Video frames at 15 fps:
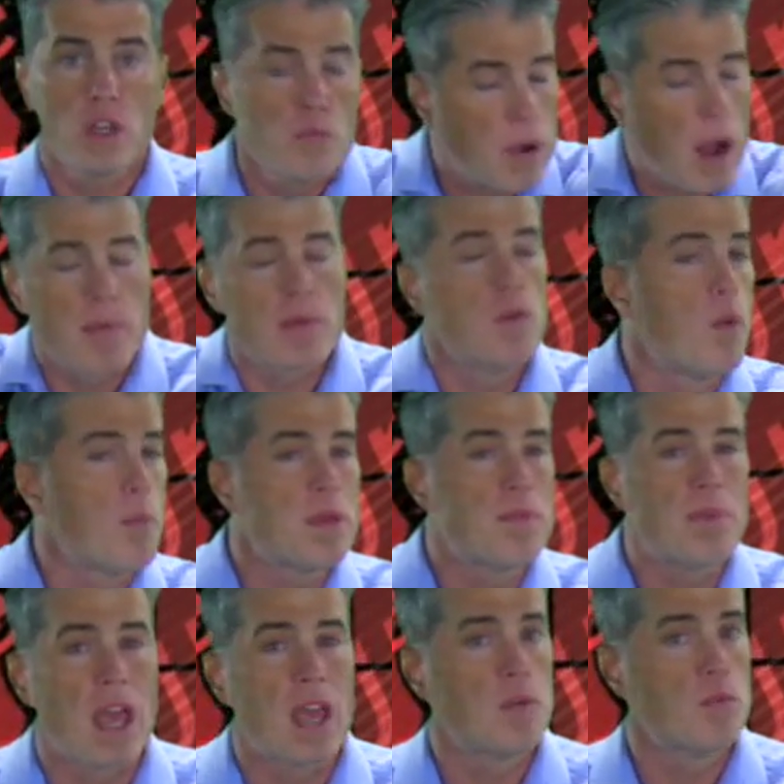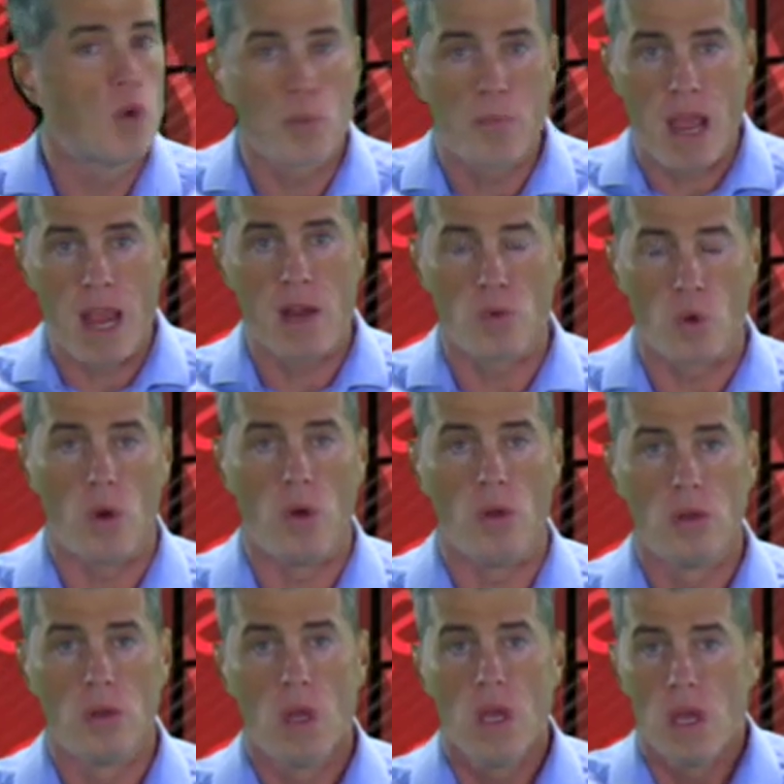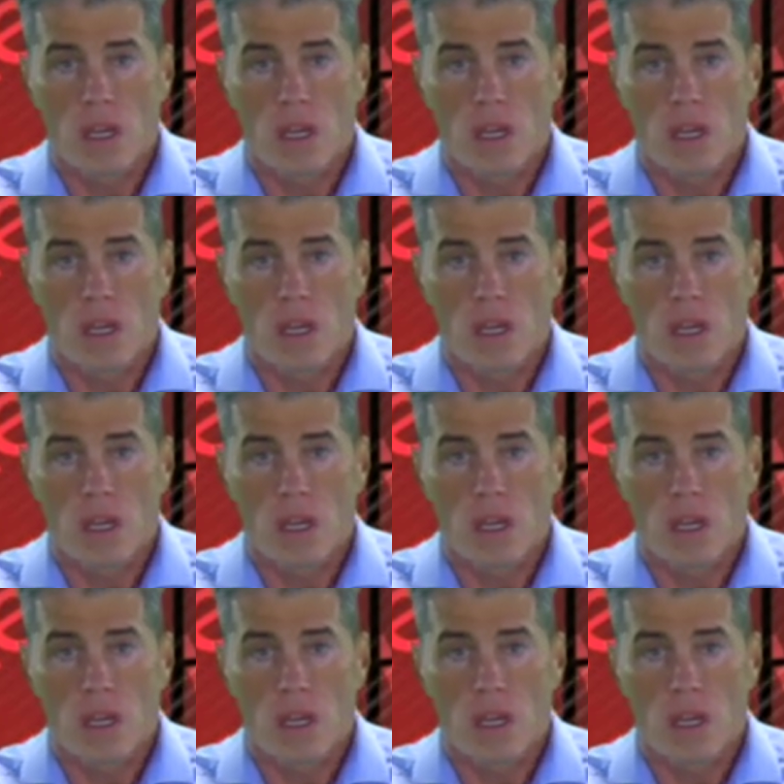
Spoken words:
you probably won't be paying more payroll